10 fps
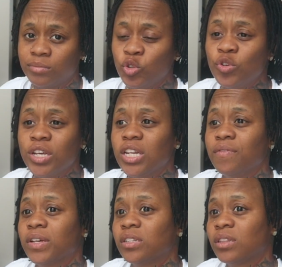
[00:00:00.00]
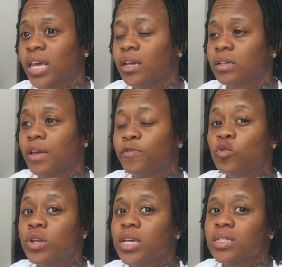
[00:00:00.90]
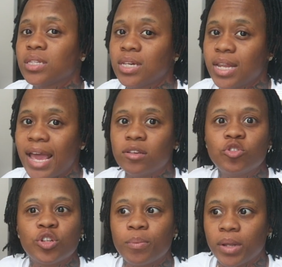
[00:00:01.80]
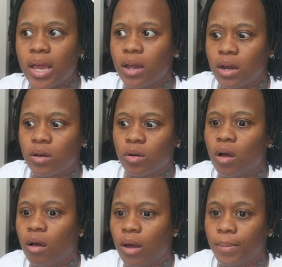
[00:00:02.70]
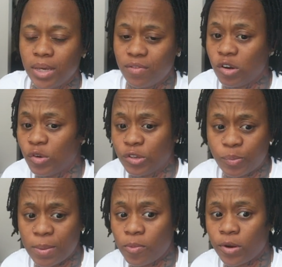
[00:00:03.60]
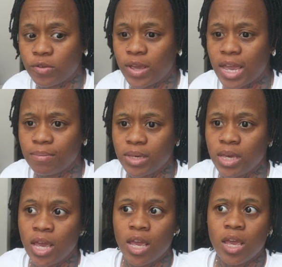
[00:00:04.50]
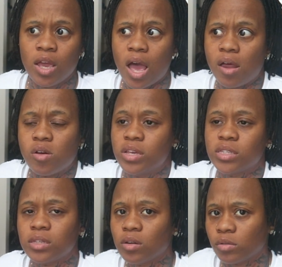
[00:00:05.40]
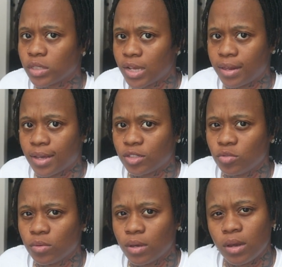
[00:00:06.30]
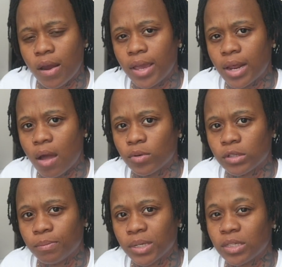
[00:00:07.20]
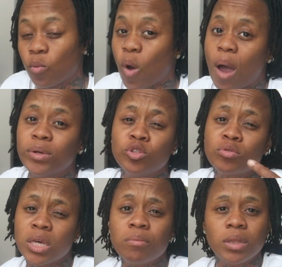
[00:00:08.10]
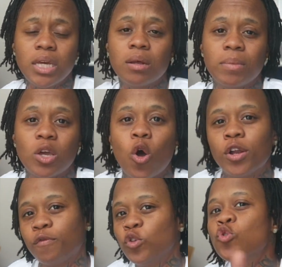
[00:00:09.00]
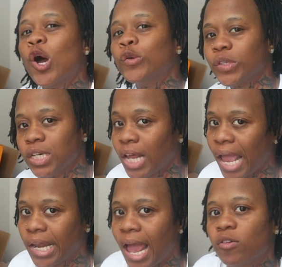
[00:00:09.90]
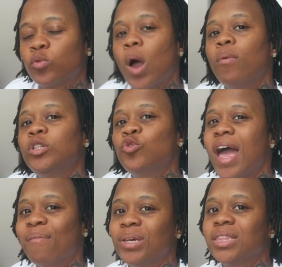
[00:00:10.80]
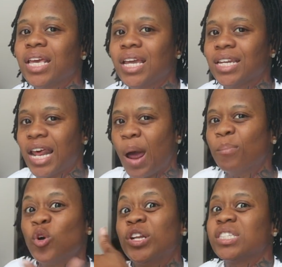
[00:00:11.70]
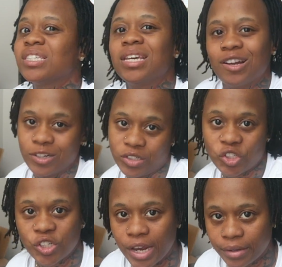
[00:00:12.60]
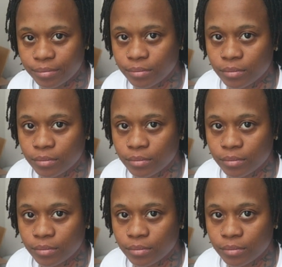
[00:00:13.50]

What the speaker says: You didn't even think, if you didn't see that, you should have been like, Erica, even though this paperwork you gave me, it still don't say that your 8 hours are missing. Why would you keep leading me on? If you don't see the 8 hours, why would you have me thinking that I'm gonna see it on this check?